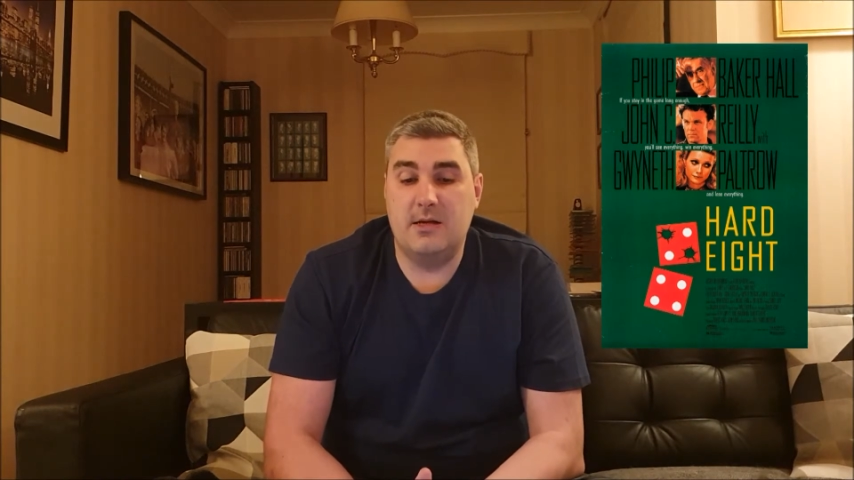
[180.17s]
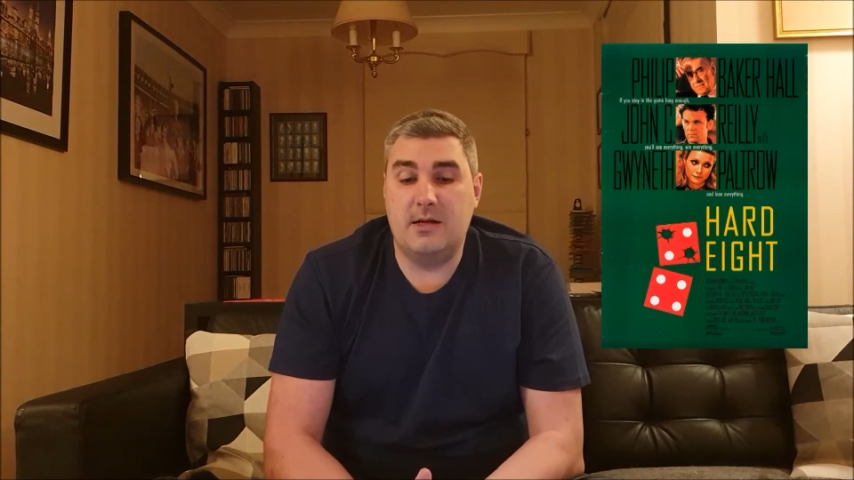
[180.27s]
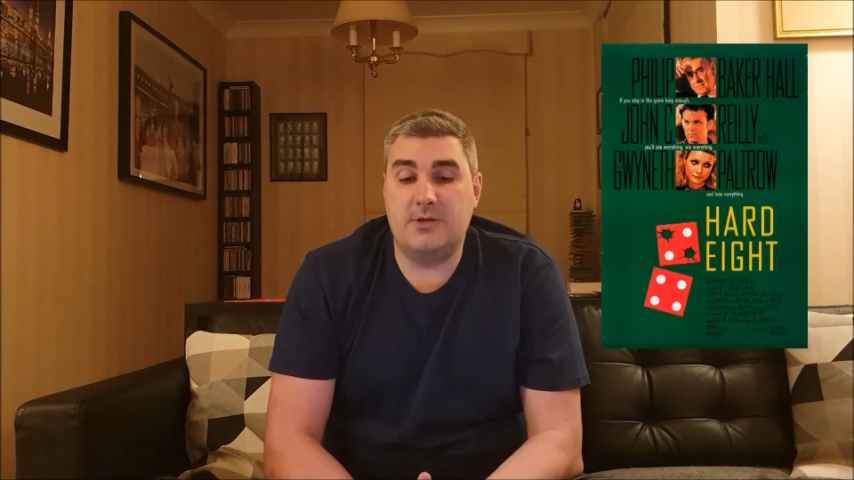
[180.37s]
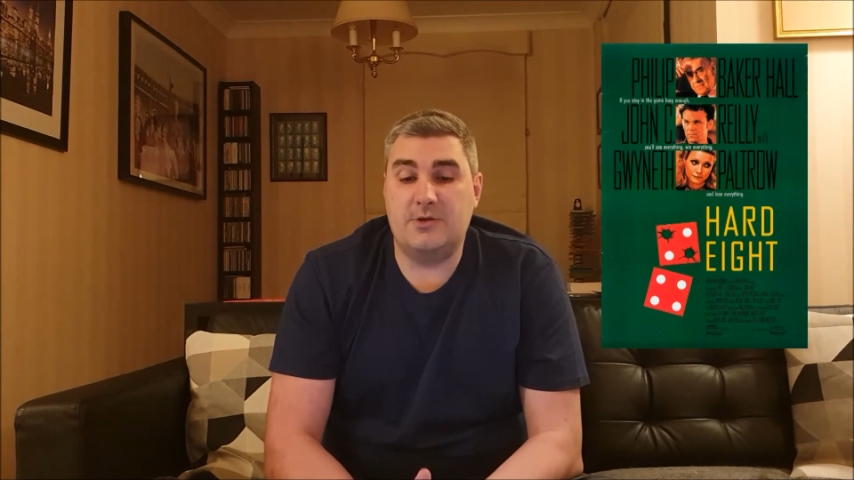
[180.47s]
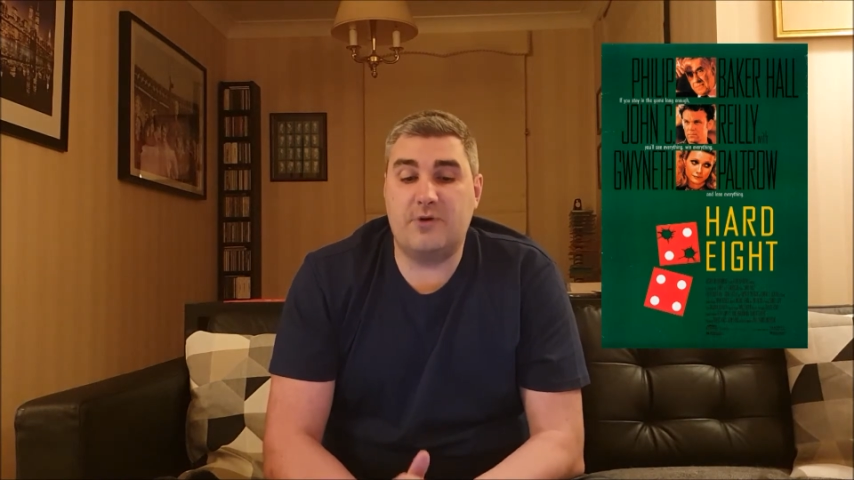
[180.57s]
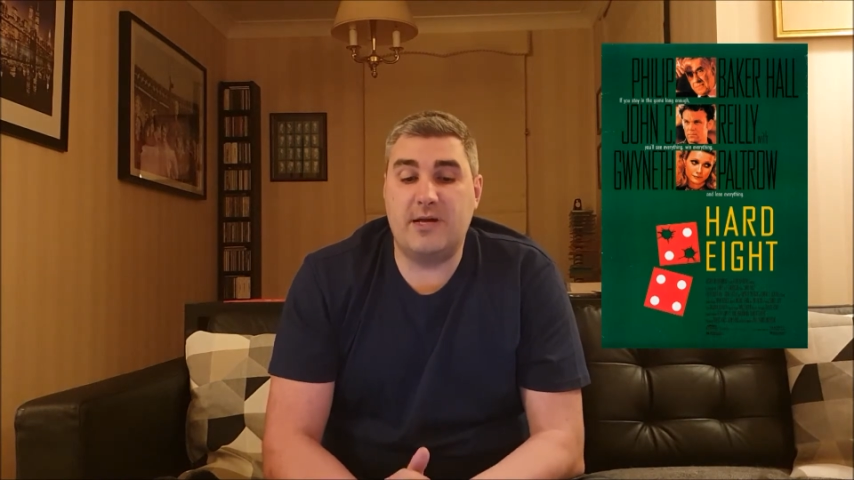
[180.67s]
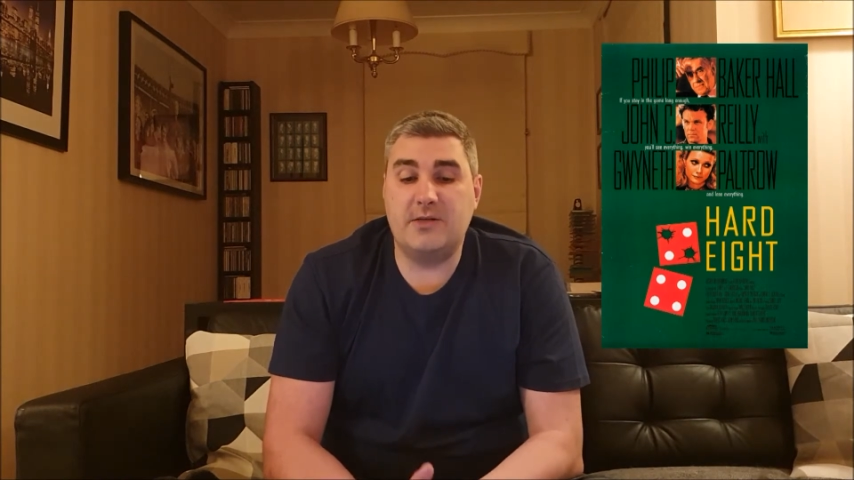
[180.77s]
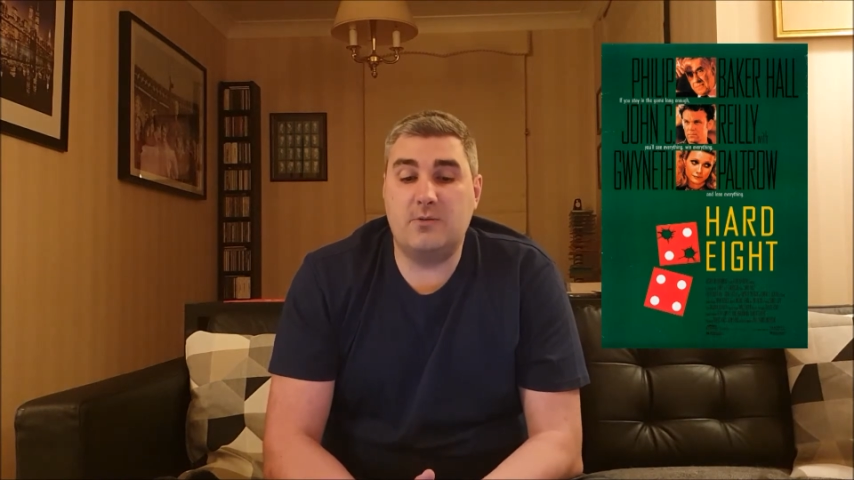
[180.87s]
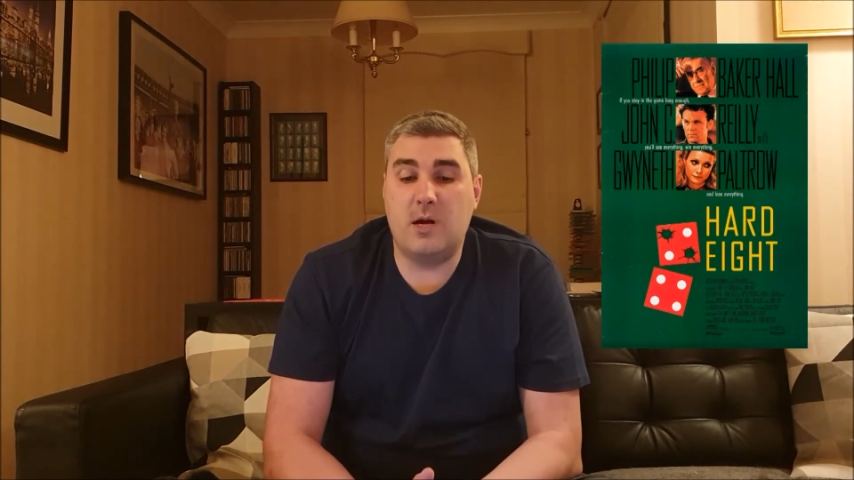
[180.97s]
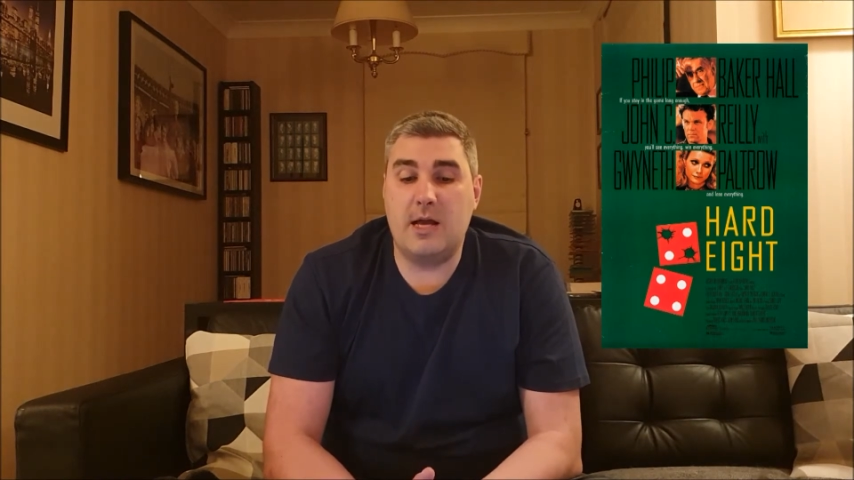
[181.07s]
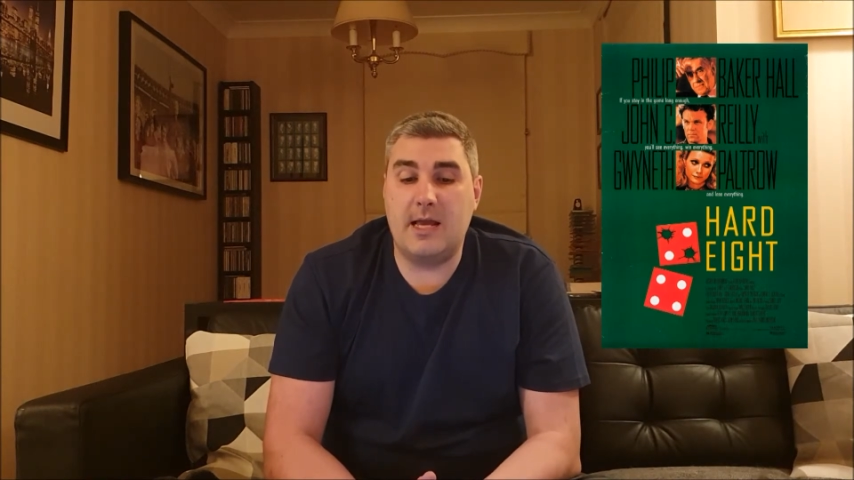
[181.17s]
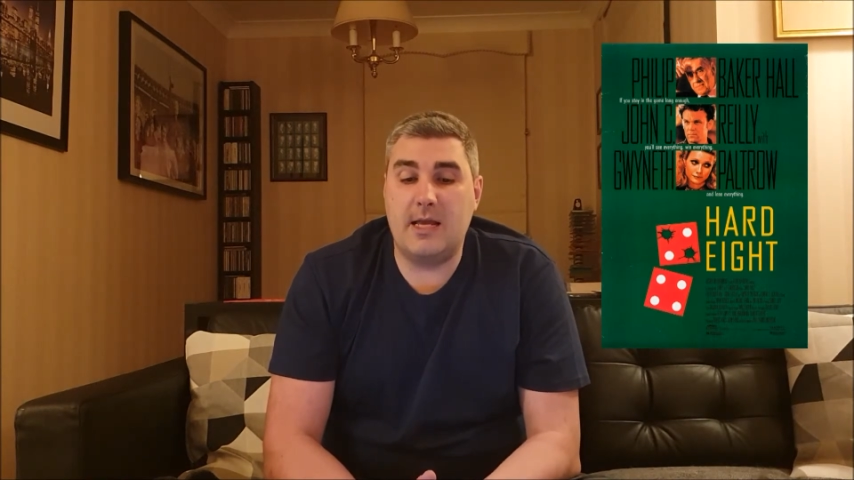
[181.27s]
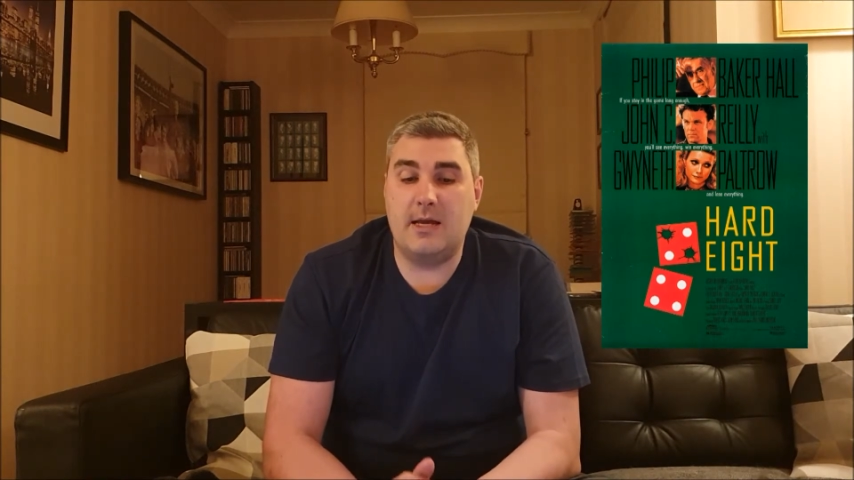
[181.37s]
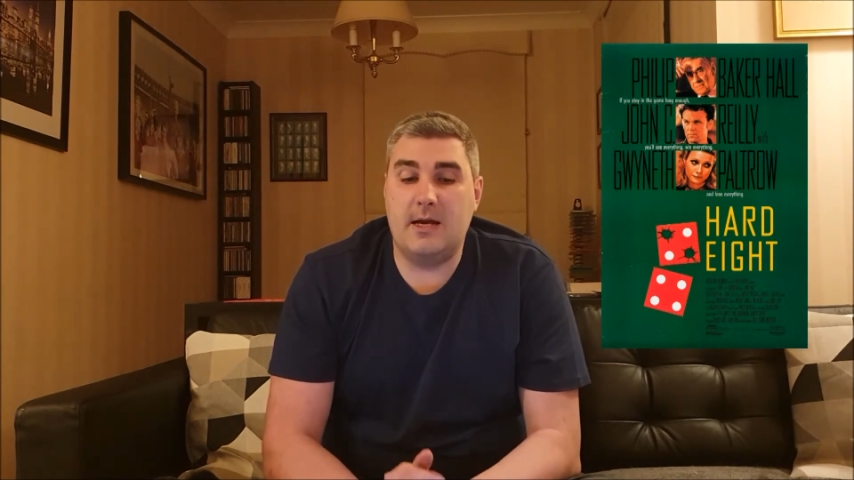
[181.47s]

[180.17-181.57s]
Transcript: And straight away,